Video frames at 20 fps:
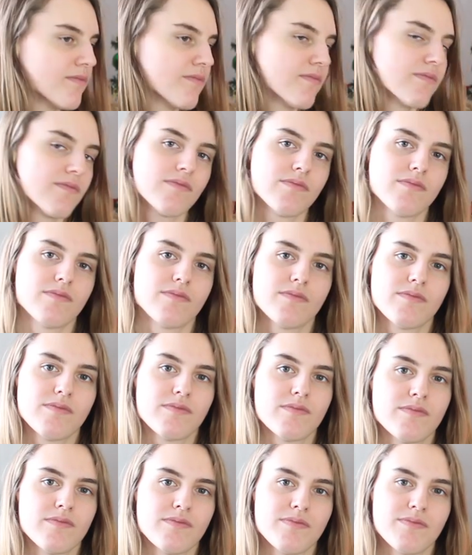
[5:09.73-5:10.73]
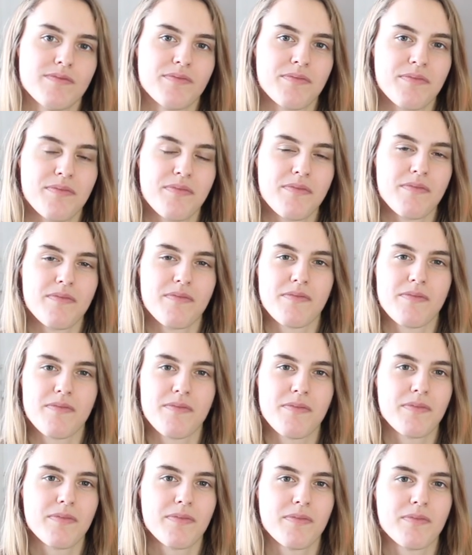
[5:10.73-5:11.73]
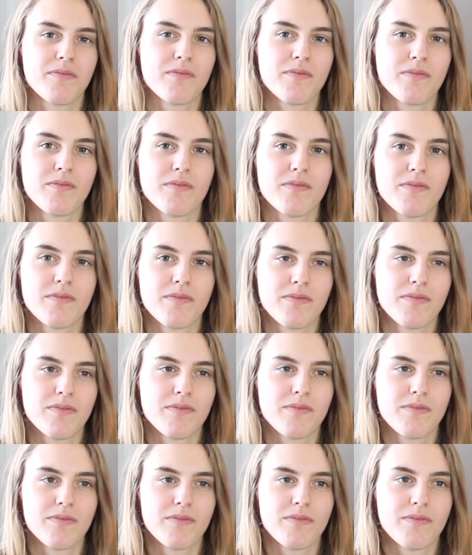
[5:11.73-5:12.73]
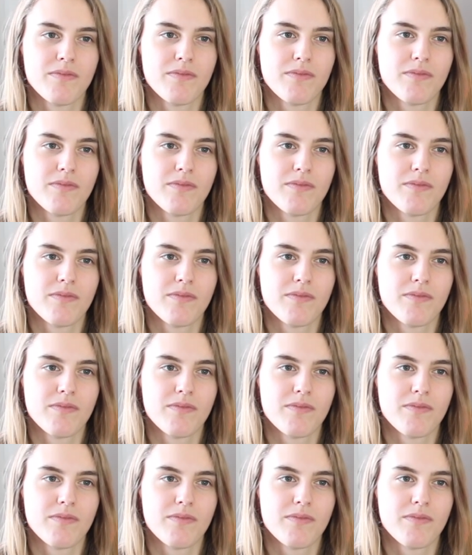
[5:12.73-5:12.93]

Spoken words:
This person isn't speaking.